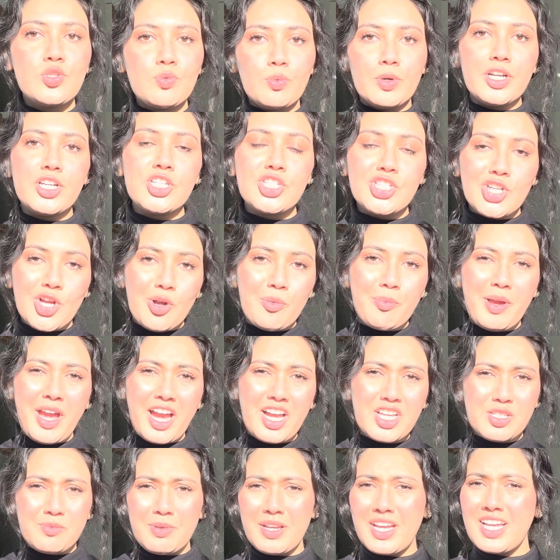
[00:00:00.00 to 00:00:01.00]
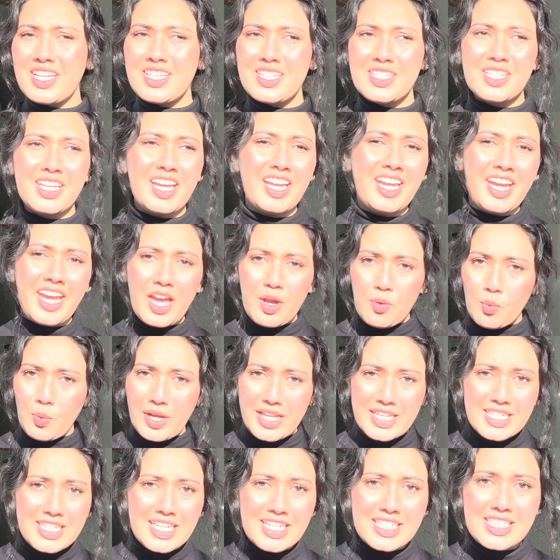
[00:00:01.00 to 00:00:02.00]
wear snow pants because it's gonna get
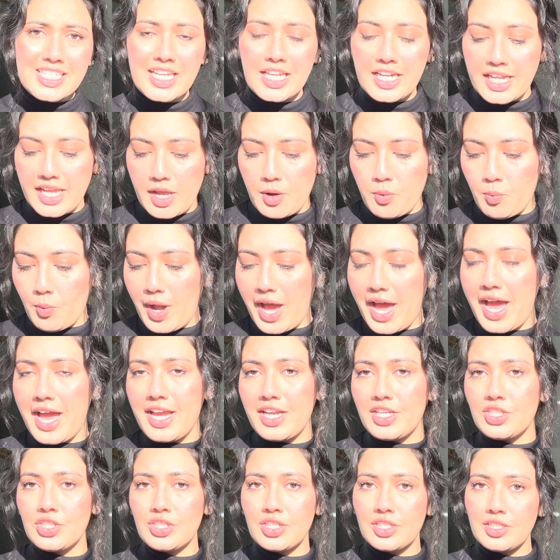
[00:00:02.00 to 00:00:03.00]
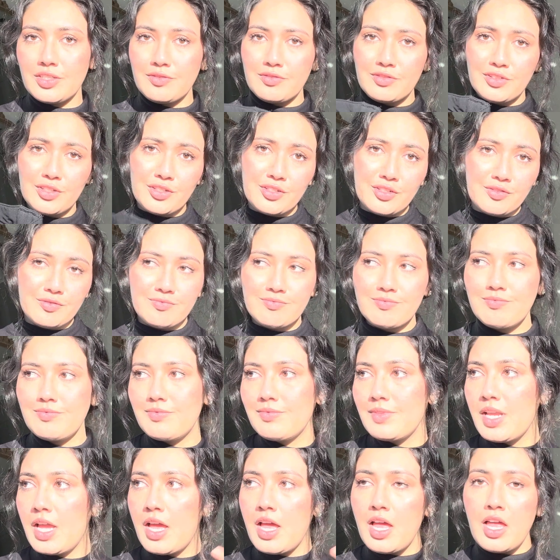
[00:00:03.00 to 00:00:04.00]
windy, it's gonna get wet, and your
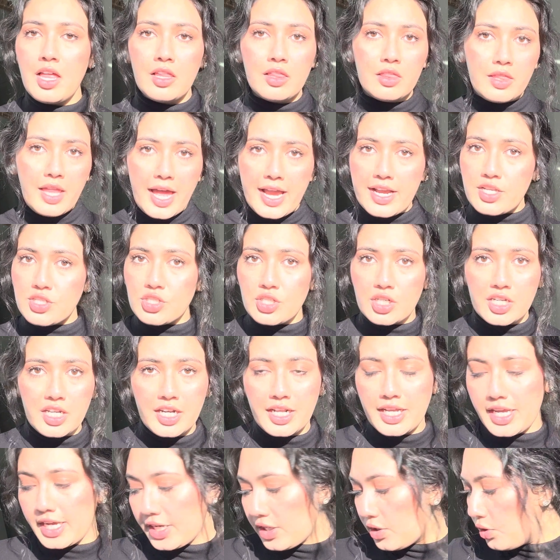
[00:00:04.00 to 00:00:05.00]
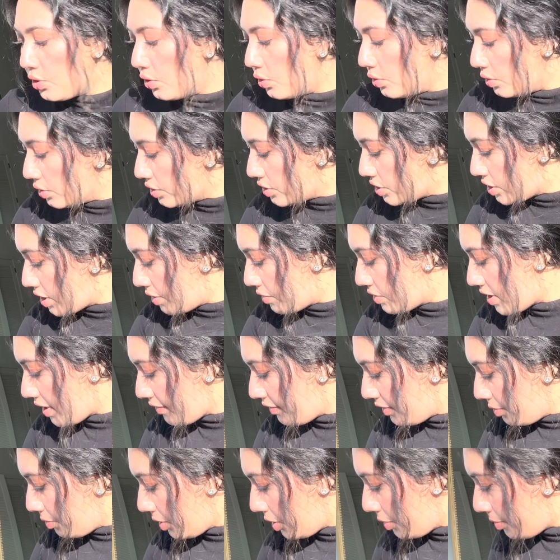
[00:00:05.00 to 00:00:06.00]
legs are gonna get cold. So
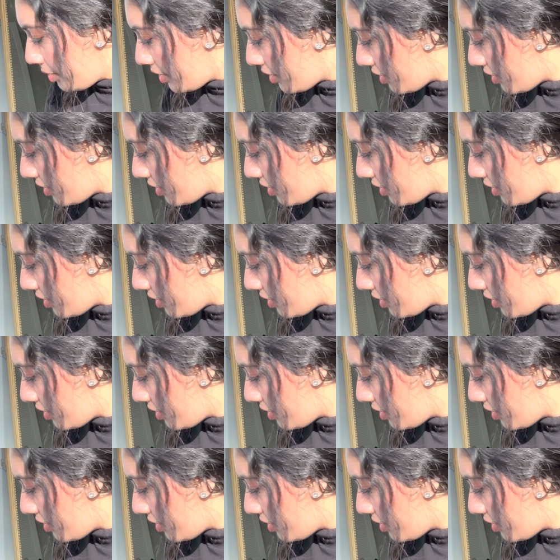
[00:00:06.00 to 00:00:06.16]
definitely wanna wear